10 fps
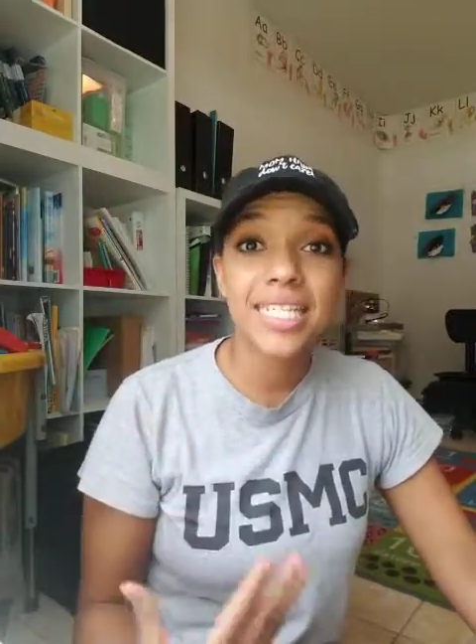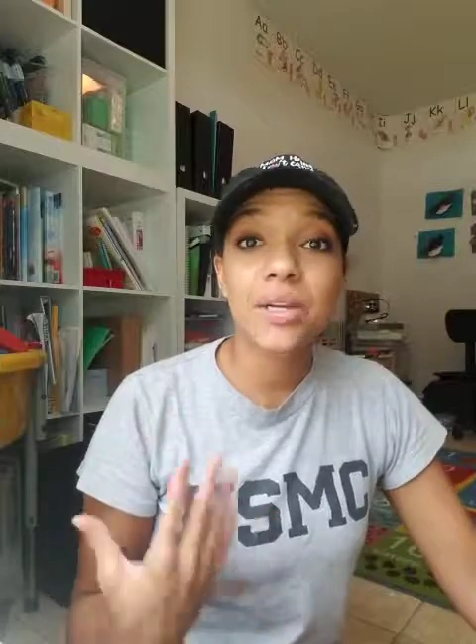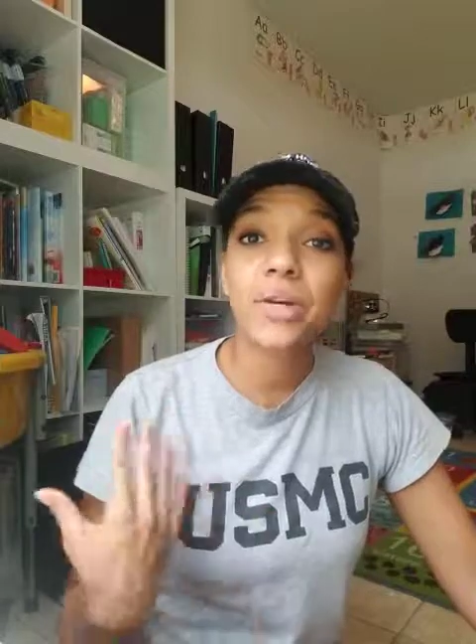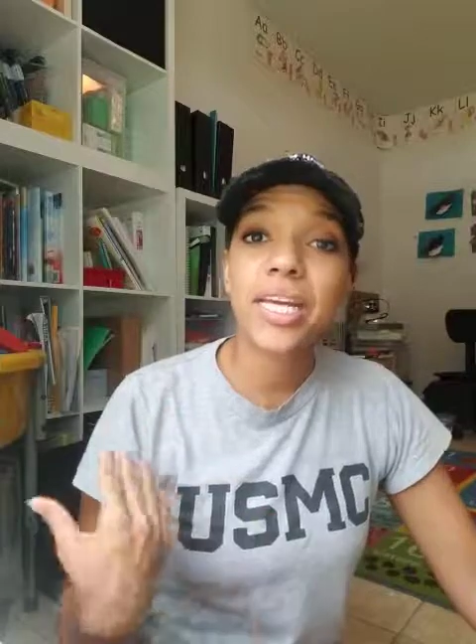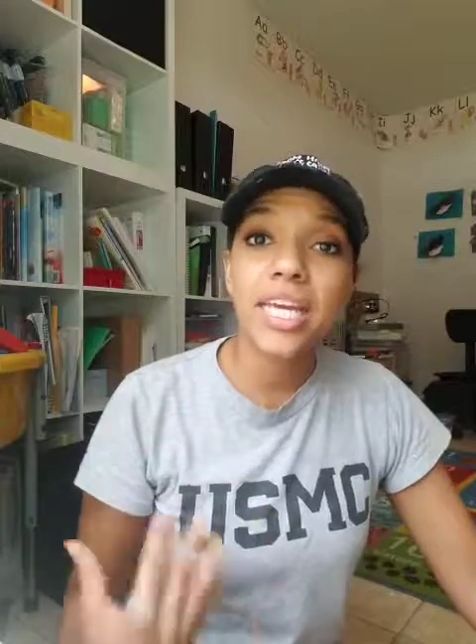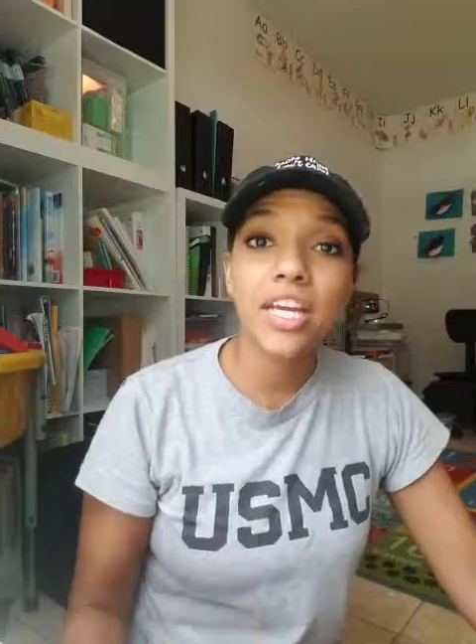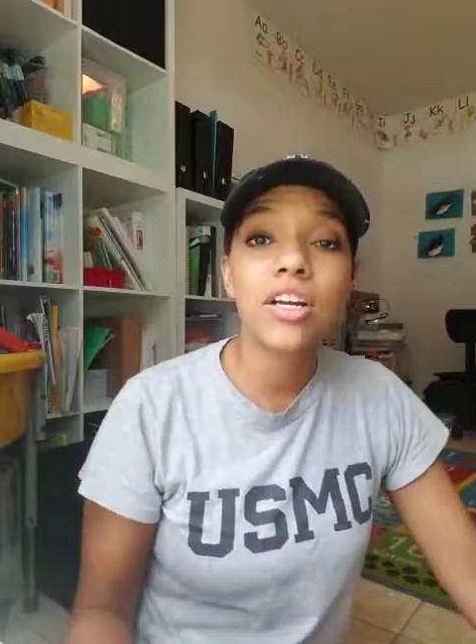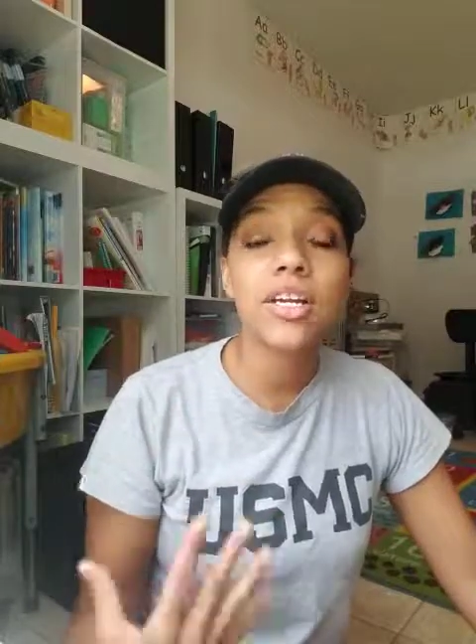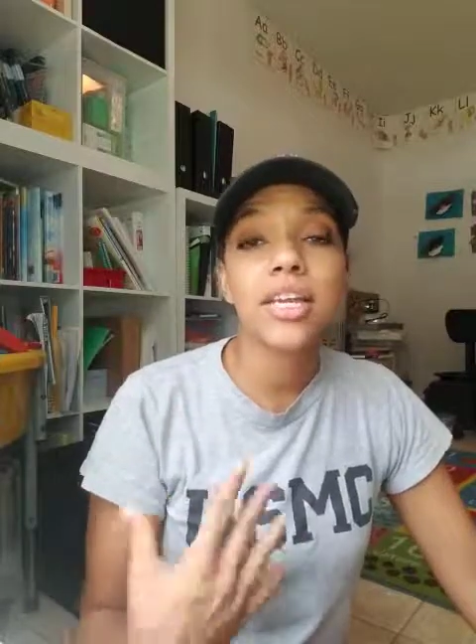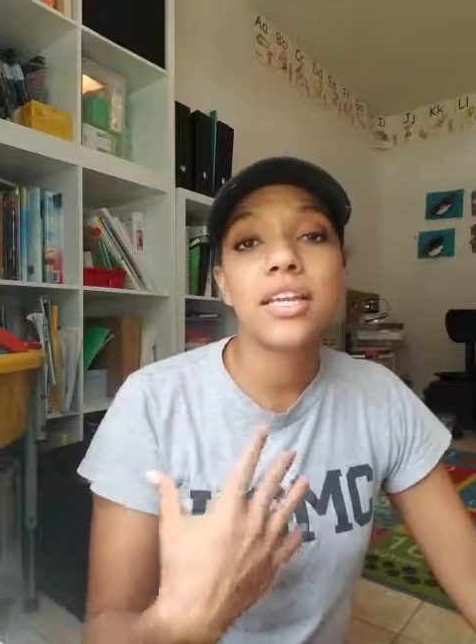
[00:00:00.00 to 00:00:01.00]
and they were
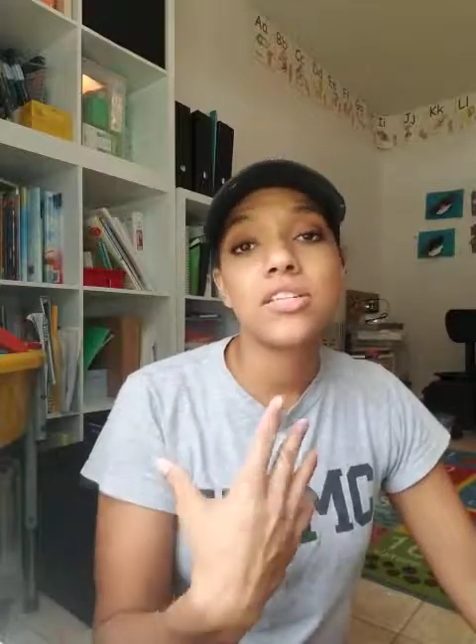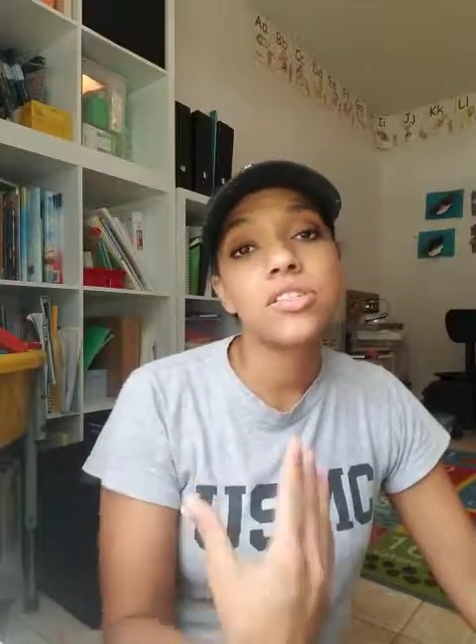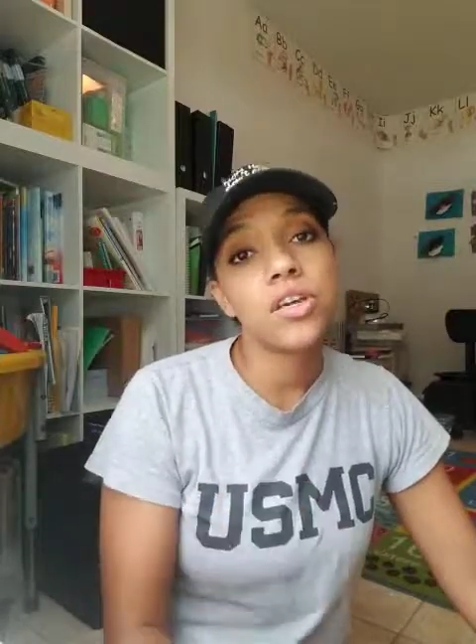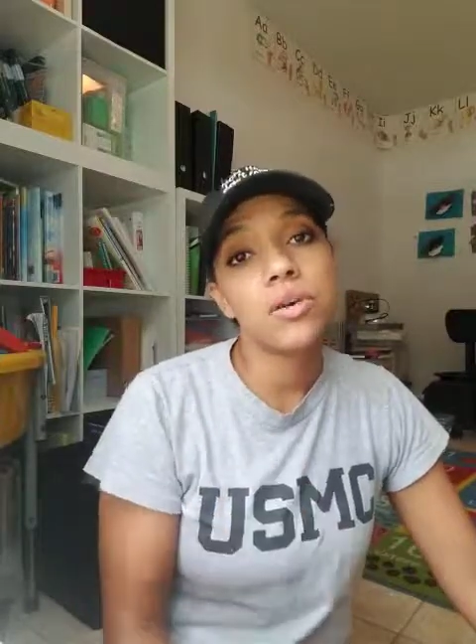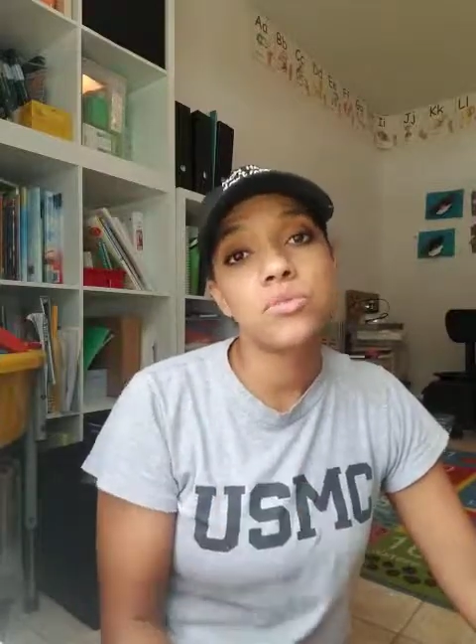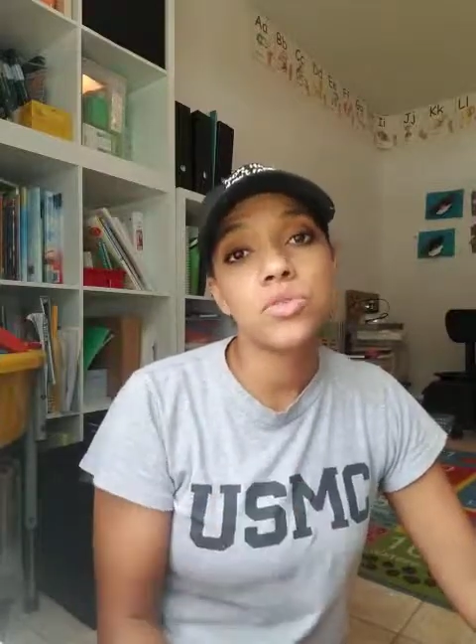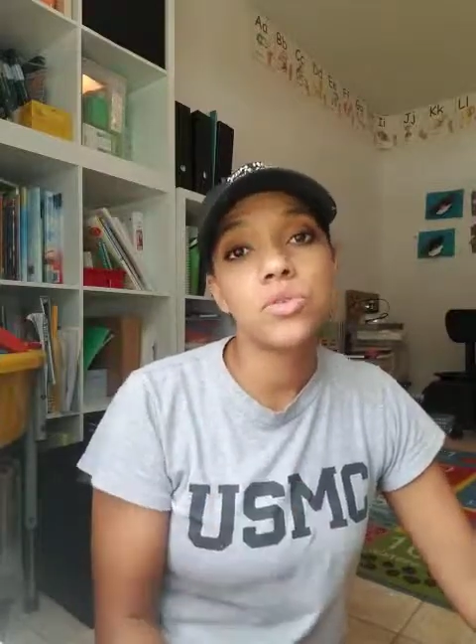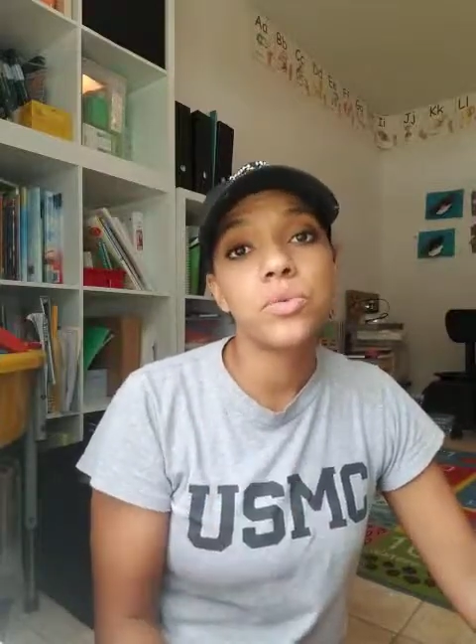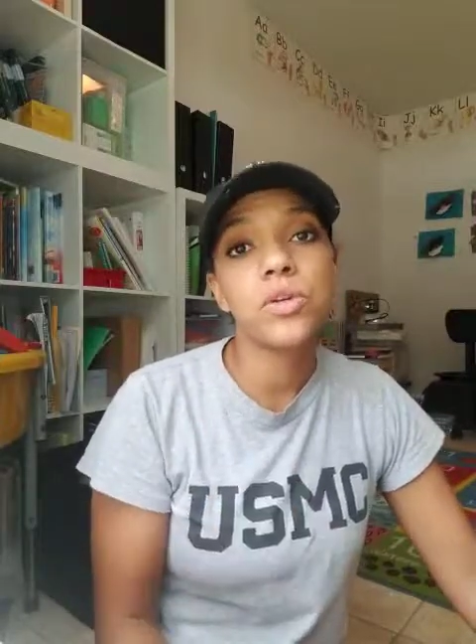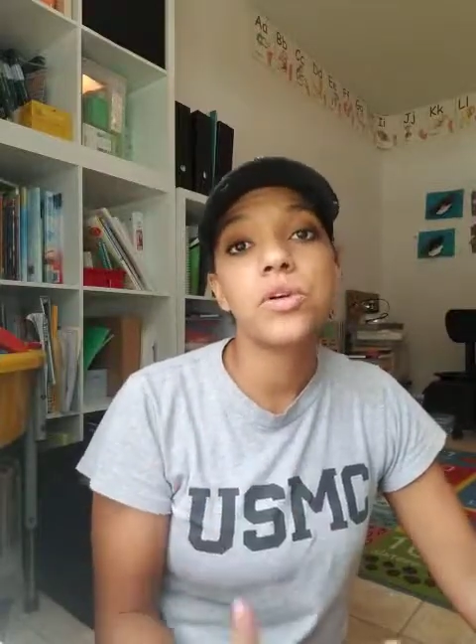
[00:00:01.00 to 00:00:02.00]
eager to get into the
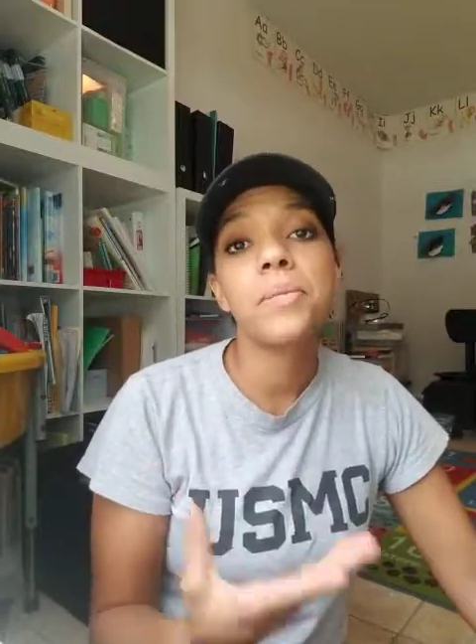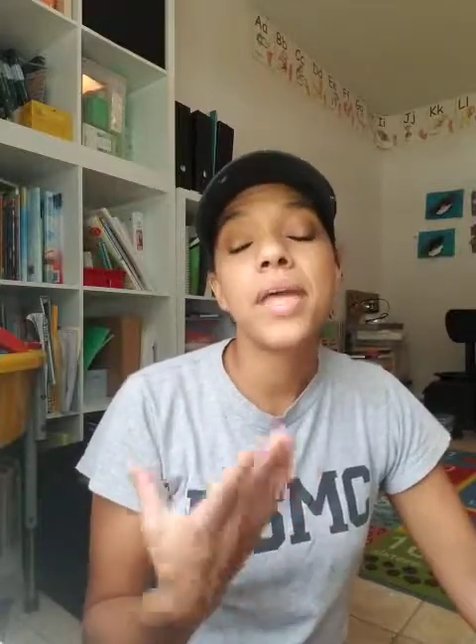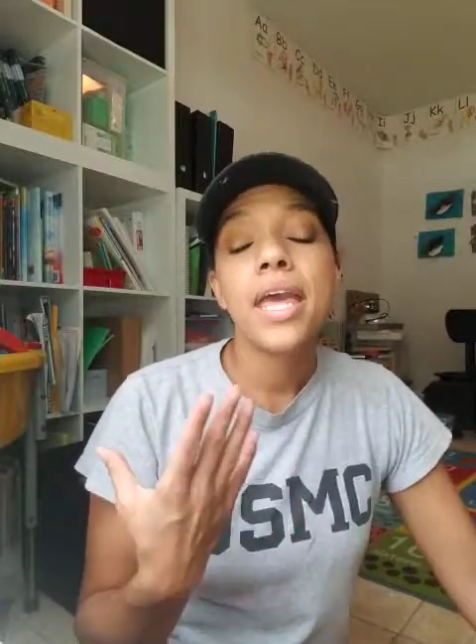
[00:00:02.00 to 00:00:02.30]
homeschool room